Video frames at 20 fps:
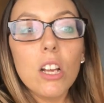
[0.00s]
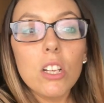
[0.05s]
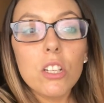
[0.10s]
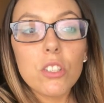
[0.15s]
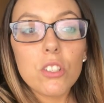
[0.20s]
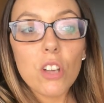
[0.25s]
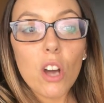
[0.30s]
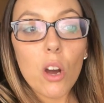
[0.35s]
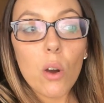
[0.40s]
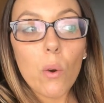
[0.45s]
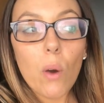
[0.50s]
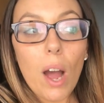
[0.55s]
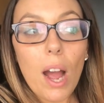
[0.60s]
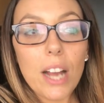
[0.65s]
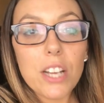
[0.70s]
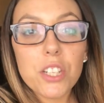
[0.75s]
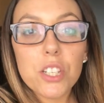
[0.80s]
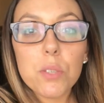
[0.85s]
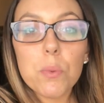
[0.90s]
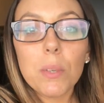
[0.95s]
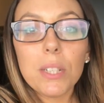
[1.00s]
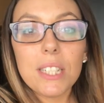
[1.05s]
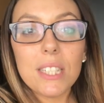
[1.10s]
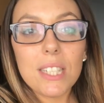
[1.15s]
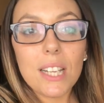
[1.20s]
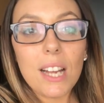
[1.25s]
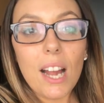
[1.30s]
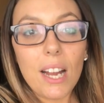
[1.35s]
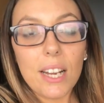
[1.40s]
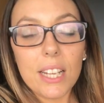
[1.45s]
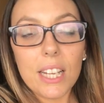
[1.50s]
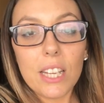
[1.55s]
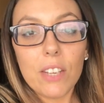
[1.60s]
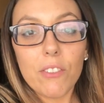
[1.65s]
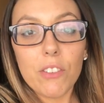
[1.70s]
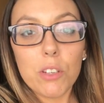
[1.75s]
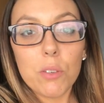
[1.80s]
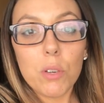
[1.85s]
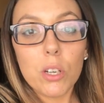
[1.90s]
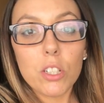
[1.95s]
So I just wanted to kind of give
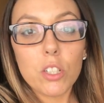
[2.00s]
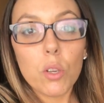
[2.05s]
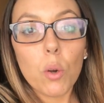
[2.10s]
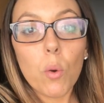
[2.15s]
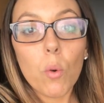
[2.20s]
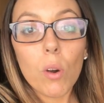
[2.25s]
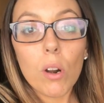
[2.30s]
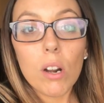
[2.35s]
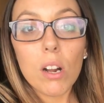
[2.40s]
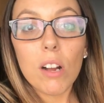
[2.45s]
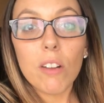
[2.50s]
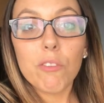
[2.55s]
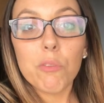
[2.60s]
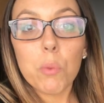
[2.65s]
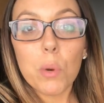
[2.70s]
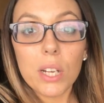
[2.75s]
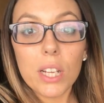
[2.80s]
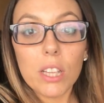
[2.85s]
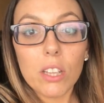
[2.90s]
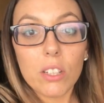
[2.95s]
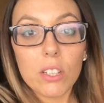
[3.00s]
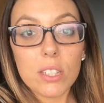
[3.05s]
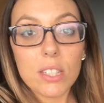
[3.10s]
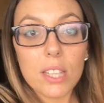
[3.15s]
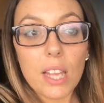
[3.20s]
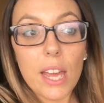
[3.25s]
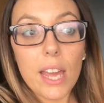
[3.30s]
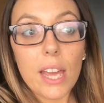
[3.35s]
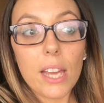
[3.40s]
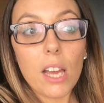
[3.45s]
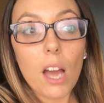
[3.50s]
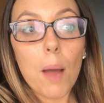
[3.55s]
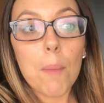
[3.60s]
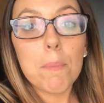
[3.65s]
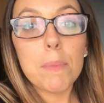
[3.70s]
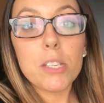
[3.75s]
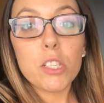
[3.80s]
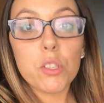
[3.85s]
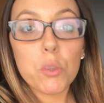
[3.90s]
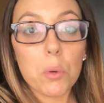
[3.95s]
you a tour of what it looks like. A
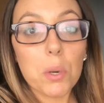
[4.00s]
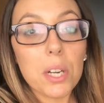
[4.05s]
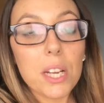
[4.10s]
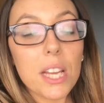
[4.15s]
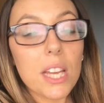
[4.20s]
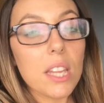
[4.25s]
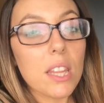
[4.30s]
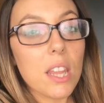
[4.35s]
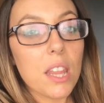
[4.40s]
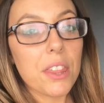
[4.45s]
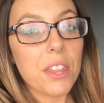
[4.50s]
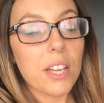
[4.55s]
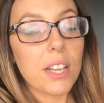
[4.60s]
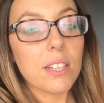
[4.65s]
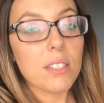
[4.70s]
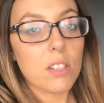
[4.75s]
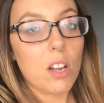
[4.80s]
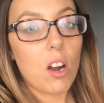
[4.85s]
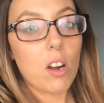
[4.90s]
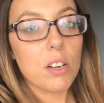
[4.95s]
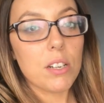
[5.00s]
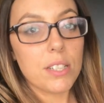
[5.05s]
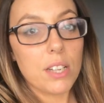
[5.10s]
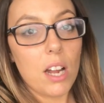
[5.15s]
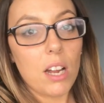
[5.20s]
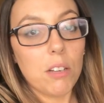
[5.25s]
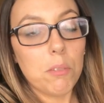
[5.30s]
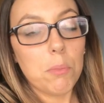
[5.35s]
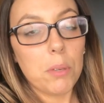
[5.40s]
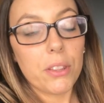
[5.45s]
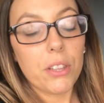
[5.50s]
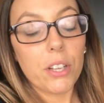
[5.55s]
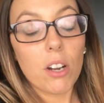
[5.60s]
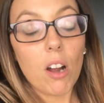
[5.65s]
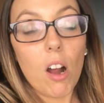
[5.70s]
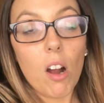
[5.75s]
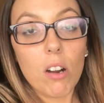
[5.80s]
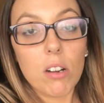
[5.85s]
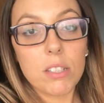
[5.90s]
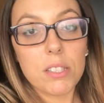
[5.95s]
majority of the things are done, but there
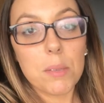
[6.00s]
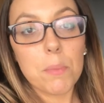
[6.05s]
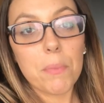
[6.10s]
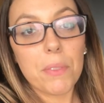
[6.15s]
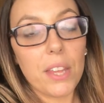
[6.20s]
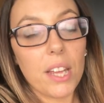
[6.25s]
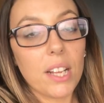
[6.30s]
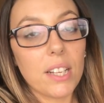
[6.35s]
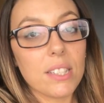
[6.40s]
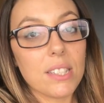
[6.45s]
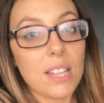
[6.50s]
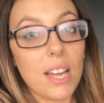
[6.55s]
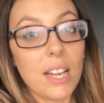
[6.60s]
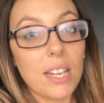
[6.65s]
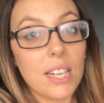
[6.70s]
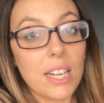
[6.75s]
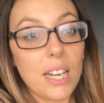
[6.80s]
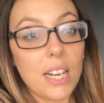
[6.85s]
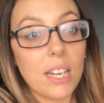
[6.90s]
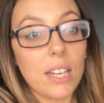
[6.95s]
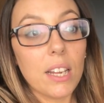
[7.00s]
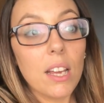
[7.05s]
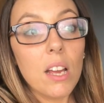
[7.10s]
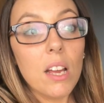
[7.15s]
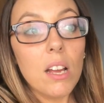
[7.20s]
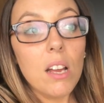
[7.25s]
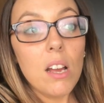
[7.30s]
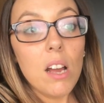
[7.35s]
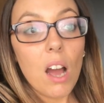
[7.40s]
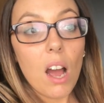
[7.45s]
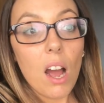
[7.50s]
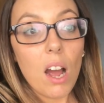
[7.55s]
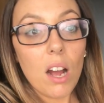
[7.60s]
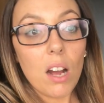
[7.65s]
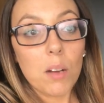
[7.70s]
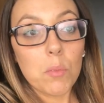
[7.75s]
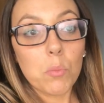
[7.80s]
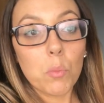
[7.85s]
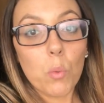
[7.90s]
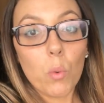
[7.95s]
are some things that need
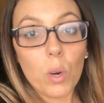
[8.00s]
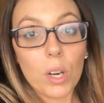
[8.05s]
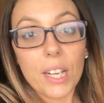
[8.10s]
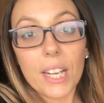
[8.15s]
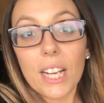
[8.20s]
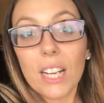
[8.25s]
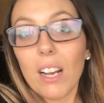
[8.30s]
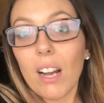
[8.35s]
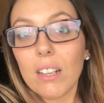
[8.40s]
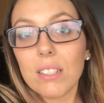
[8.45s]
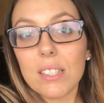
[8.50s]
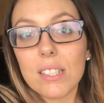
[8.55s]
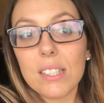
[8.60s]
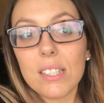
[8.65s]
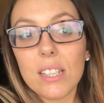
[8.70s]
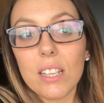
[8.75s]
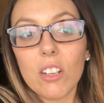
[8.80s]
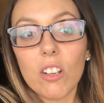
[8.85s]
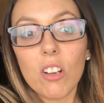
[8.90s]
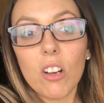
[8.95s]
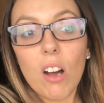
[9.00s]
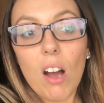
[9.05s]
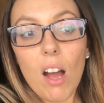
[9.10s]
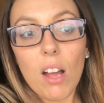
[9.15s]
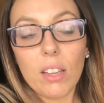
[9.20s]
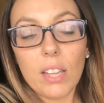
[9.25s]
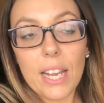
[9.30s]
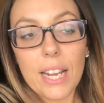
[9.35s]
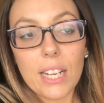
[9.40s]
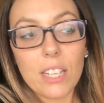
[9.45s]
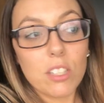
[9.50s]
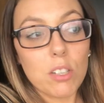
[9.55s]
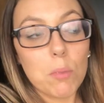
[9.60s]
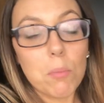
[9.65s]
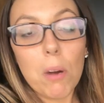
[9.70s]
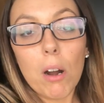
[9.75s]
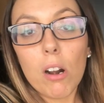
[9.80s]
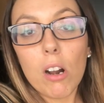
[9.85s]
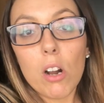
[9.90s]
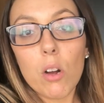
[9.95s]
um, working on still. Like
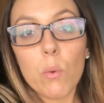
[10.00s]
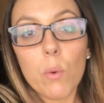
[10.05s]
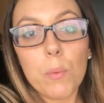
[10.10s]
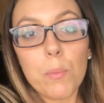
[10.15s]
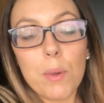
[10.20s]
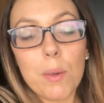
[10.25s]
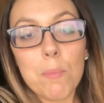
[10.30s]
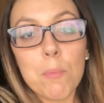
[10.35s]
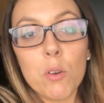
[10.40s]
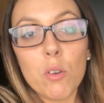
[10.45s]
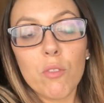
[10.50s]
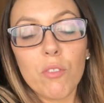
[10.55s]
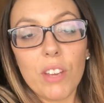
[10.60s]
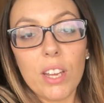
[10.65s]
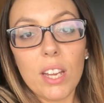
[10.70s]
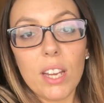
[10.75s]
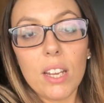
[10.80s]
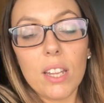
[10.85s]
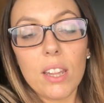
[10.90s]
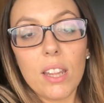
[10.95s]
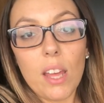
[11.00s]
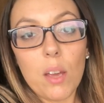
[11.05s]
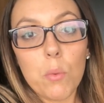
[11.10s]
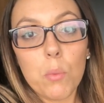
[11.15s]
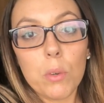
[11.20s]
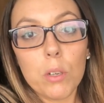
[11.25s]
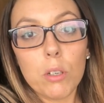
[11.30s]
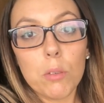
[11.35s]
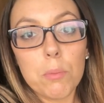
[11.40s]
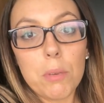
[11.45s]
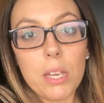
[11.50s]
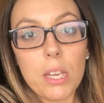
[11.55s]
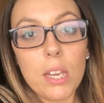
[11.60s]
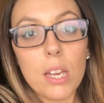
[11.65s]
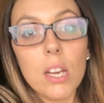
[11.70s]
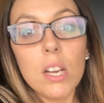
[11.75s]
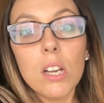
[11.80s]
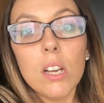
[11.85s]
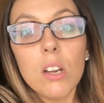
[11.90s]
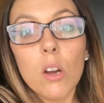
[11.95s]
tomorrow when we move in, they will
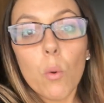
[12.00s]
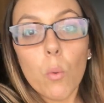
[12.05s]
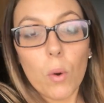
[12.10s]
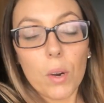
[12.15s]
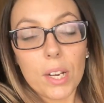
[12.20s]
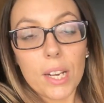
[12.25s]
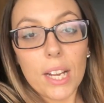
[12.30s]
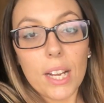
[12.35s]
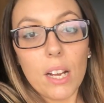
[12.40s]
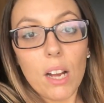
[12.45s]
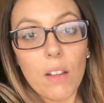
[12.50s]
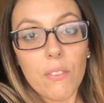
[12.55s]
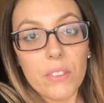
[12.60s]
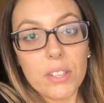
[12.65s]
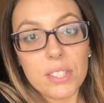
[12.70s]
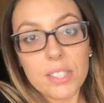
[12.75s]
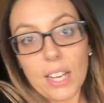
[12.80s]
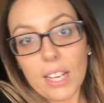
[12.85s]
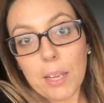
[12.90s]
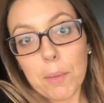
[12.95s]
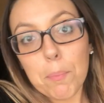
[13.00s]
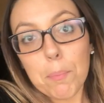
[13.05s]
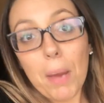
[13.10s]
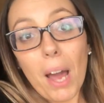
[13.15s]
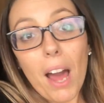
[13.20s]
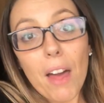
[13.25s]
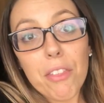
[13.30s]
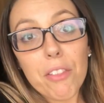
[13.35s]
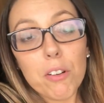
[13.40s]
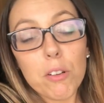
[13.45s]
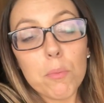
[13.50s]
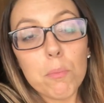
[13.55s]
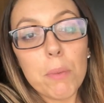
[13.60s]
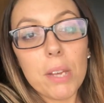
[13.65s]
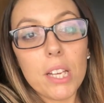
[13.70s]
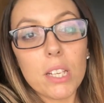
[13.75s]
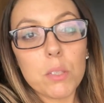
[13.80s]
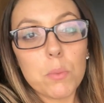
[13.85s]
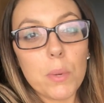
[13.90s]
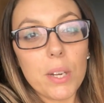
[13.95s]
be working on the second bathroom
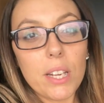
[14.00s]
because